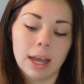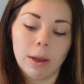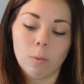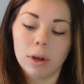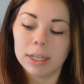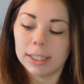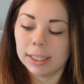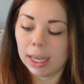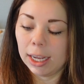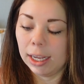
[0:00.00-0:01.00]
I want to
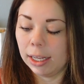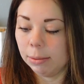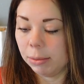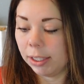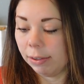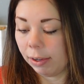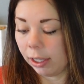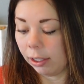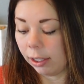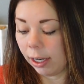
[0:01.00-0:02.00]
say, let me see if I
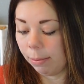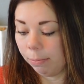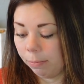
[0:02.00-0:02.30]
can look it up.